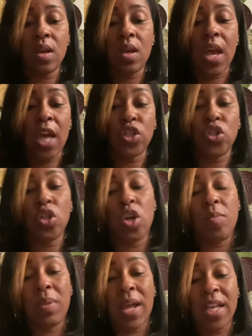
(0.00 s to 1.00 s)
As you know,
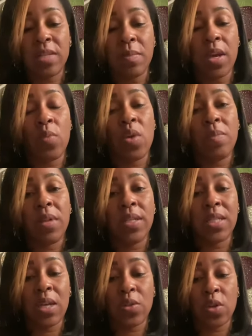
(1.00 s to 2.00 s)
plasma and red blood
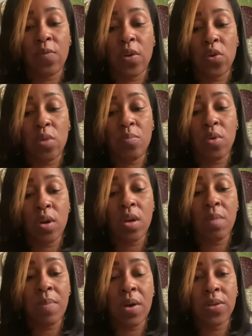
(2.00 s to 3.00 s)
cells are very important
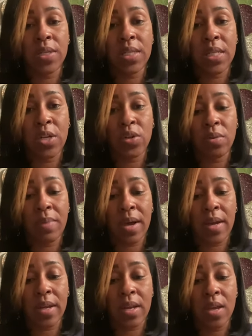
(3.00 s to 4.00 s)
components in your
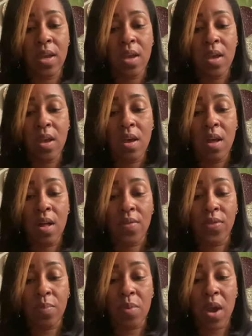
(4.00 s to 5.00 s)
body.
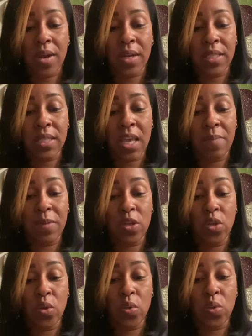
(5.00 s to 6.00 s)
The products can be
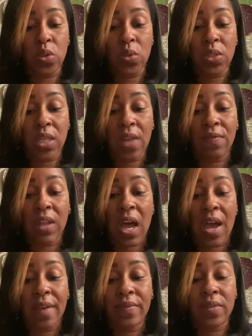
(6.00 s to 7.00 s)
used to save
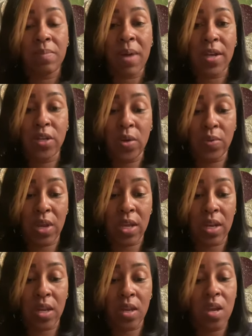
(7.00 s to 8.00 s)
lives by
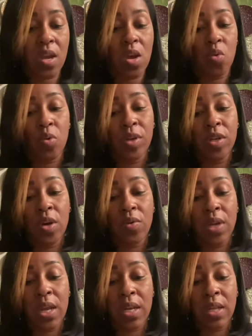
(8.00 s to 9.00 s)
donating. When
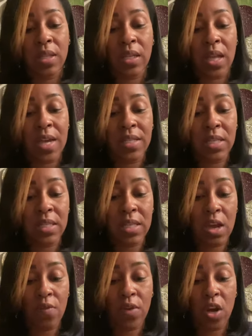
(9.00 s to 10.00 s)
donating, the licensed
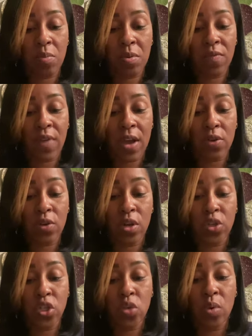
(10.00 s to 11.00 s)
healthcare provider
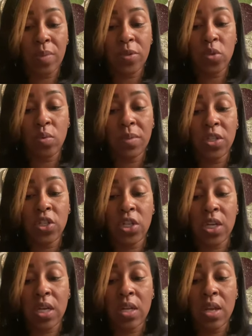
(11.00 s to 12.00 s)
hooks you up to a
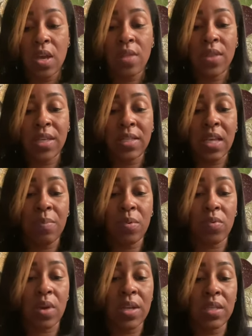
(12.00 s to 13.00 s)
machine that
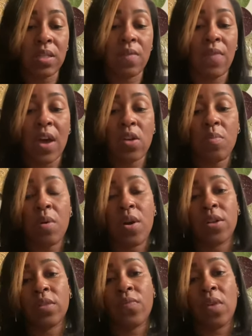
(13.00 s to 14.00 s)
separates the vital
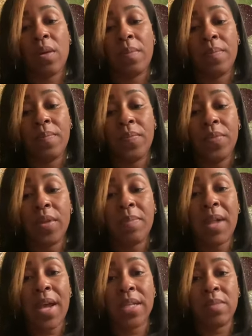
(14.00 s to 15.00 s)
parts from the
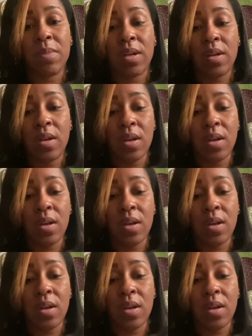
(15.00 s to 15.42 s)
plasma.